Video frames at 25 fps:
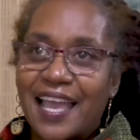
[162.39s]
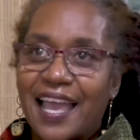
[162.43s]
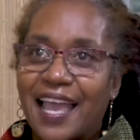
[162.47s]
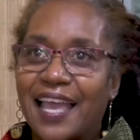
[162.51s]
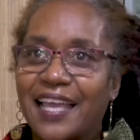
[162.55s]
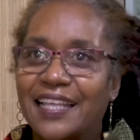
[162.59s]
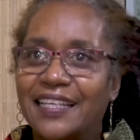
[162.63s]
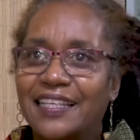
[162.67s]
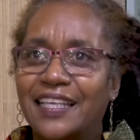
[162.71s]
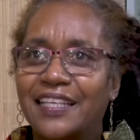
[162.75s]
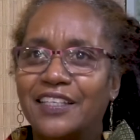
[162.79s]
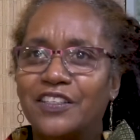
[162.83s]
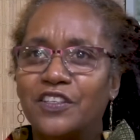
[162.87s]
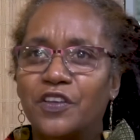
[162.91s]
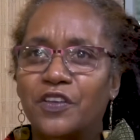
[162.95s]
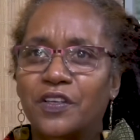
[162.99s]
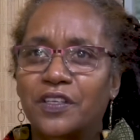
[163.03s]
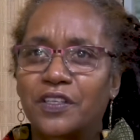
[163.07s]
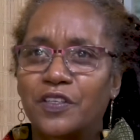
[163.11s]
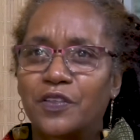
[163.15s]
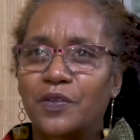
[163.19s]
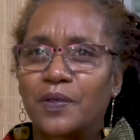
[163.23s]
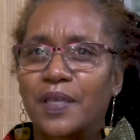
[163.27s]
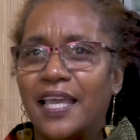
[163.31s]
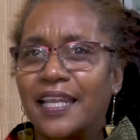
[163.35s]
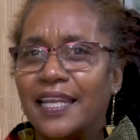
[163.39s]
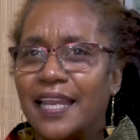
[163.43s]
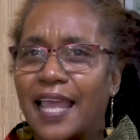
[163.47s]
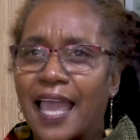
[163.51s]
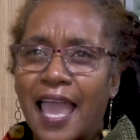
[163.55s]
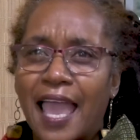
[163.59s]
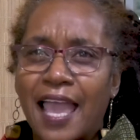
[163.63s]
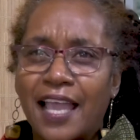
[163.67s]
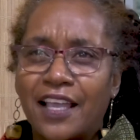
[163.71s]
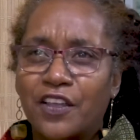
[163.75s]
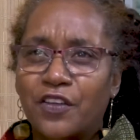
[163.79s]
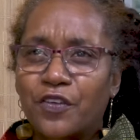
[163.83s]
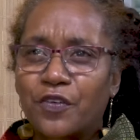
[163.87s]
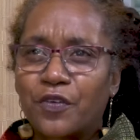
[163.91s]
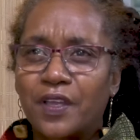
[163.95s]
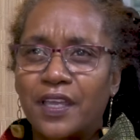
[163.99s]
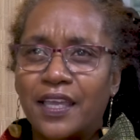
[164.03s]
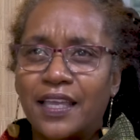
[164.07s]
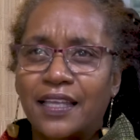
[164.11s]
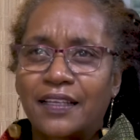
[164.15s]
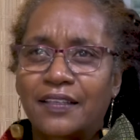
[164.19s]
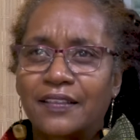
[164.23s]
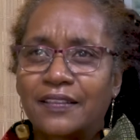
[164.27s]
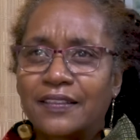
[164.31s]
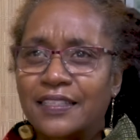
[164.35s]
And then you get angry
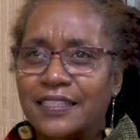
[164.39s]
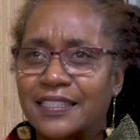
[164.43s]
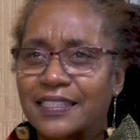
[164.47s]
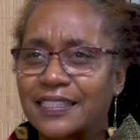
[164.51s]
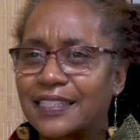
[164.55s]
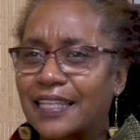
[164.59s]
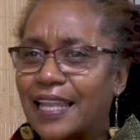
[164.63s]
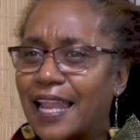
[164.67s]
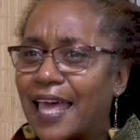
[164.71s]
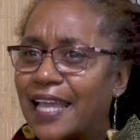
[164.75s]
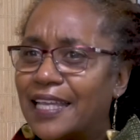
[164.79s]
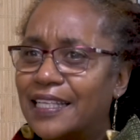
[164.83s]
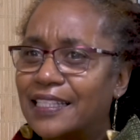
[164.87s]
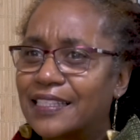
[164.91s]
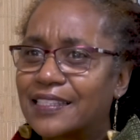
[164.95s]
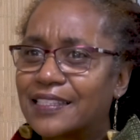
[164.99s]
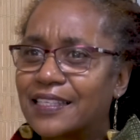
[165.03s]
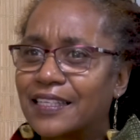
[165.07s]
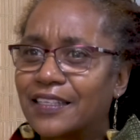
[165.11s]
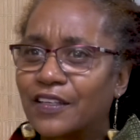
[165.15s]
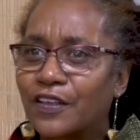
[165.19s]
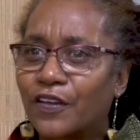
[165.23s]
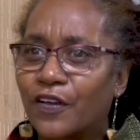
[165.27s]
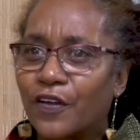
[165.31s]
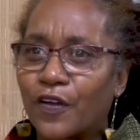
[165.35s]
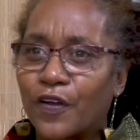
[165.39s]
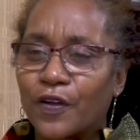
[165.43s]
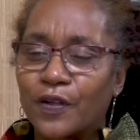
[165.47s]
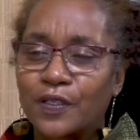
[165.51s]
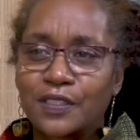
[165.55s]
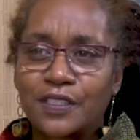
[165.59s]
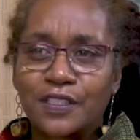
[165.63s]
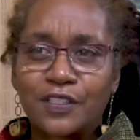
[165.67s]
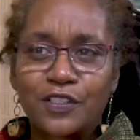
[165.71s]
at the slights and the hurts,